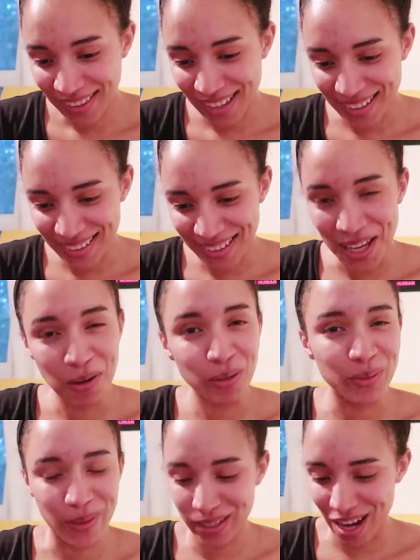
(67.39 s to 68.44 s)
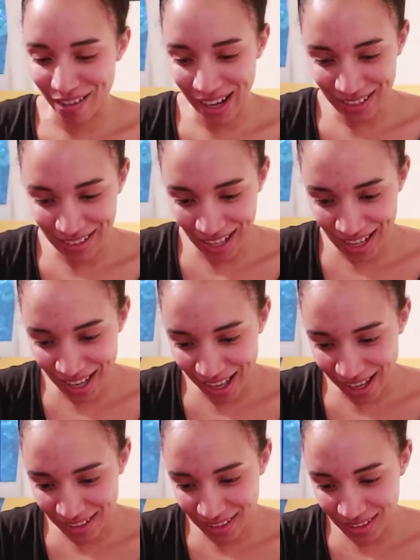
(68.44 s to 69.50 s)
that's the name of the director.
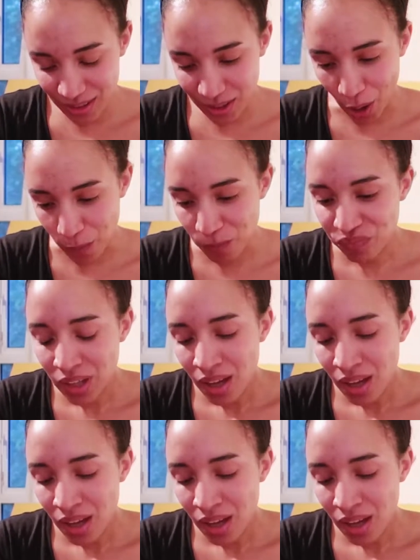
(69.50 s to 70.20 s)
And so